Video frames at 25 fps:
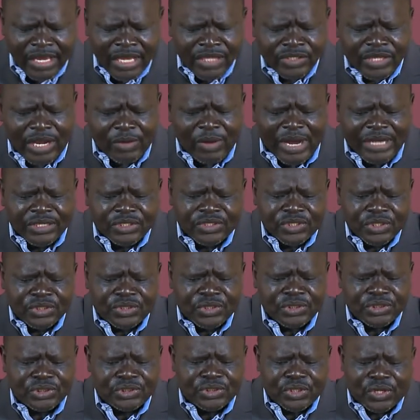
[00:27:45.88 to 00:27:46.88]
So I want you
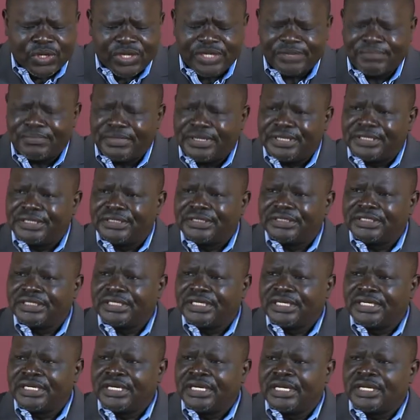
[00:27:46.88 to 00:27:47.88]
to join me
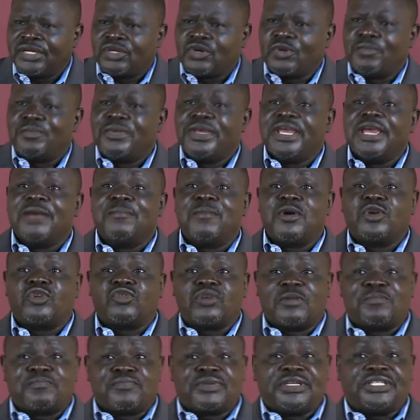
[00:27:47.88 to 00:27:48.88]
to be able
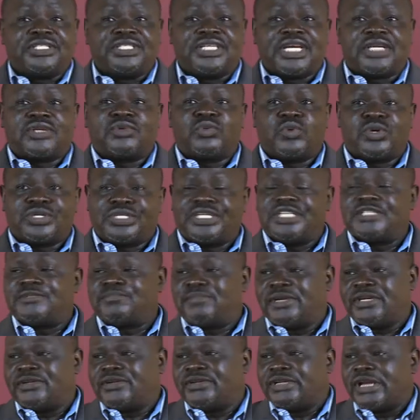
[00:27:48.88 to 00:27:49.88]
to appreciate what the
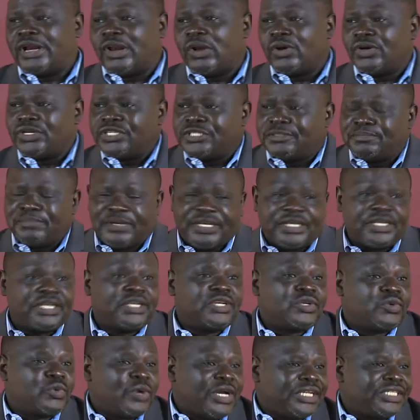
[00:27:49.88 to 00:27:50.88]
Spirit of the Lord is speaking
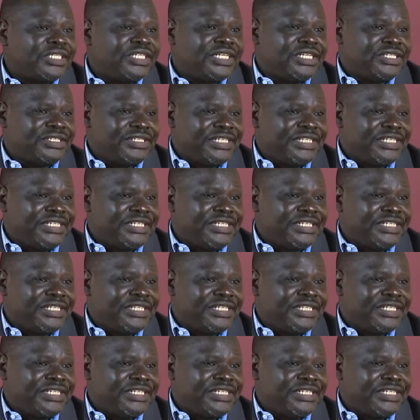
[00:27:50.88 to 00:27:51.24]
to us this